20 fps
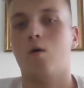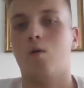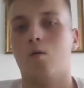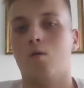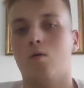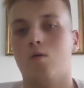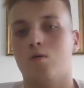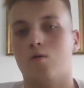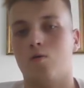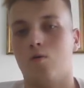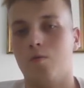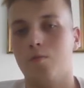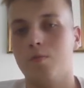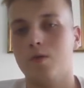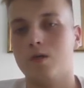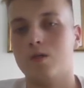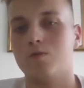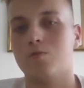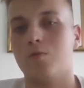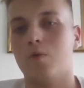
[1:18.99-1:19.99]
or
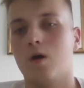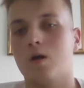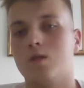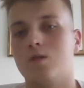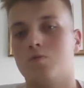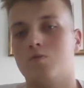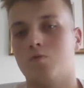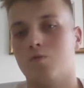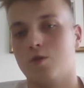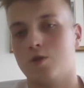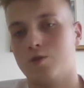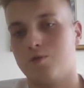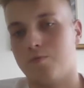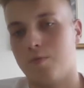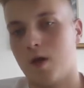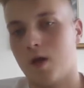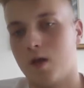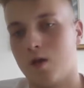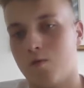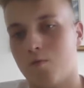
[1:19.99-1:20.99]
complex ones which
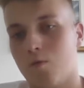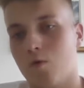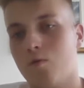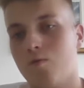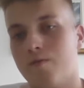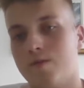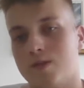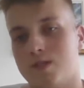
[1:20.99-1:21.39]
may involve